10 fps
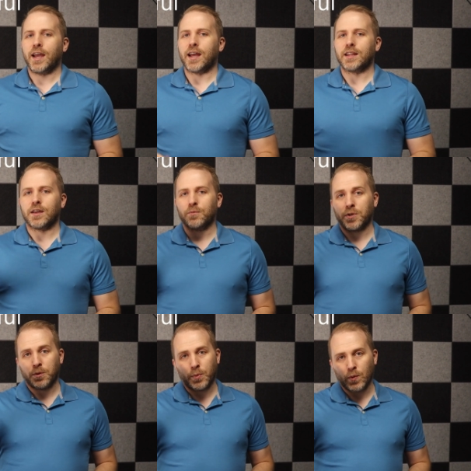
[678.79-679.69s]
And then
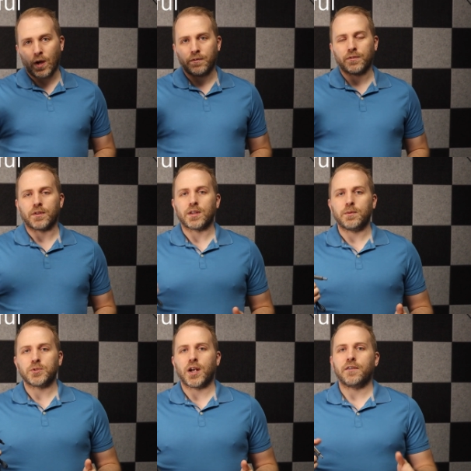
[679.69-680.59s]
when you boot off of the
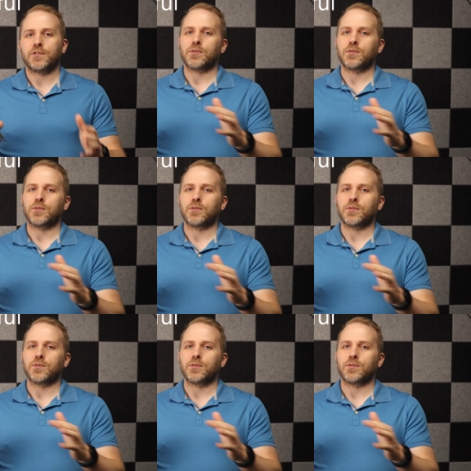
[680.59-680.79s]
thumb drive,